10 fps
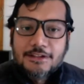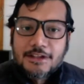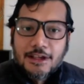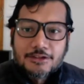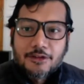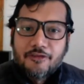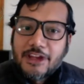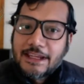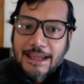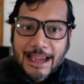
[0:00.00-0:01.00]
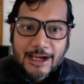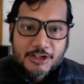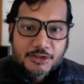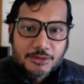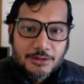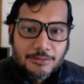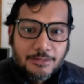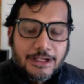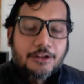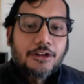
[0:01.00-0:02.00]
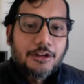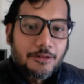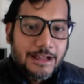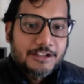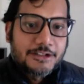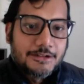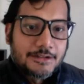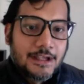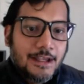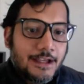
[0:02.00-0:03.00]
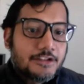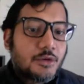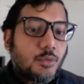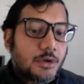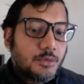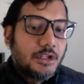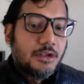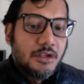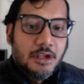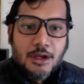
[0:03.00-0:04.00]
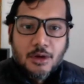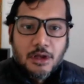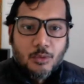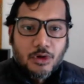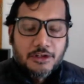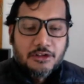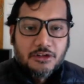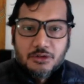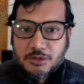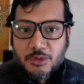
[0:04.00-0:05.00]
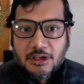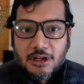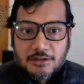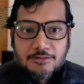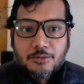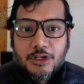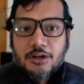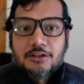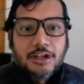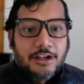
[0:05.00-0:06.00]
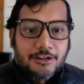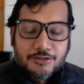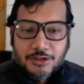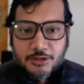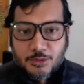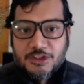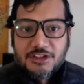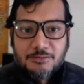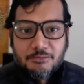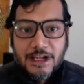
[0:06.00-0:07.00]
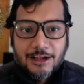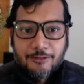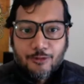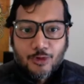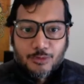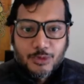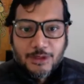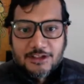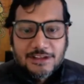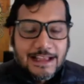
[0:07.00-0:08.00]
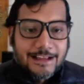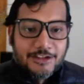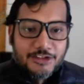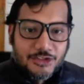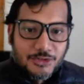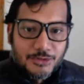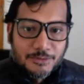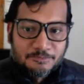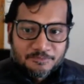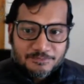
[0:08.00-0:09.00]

these sort of very casual micro interactions. And so what we wanted to do is we got tired of sort of switching back and forth between Slack and Zoom.